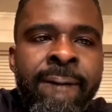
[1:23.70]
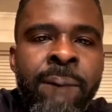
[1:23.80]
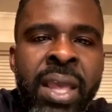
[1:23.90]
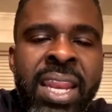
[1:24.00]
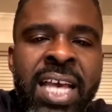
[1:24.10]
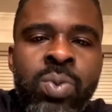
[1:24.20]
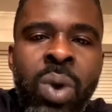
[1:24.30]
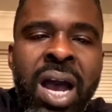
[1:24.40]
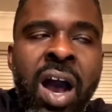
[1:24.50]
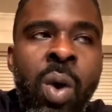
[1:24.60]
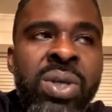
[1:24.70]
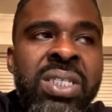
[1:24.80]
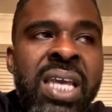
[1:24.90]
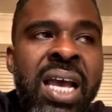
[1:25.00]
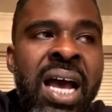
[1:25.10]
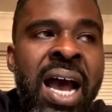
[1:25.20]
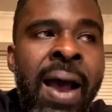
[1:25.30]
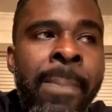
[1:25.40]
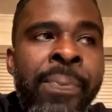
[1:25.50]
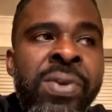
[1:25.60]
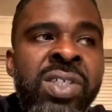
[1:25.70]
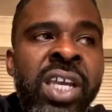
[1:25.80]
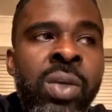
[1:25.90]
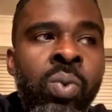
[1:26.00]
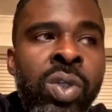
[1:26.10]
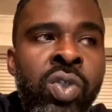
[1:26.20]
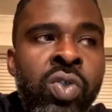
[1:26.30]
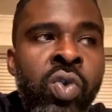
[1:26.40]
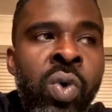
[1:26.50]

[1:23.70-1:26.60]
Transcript: And that's why I always say I appreciate what you do.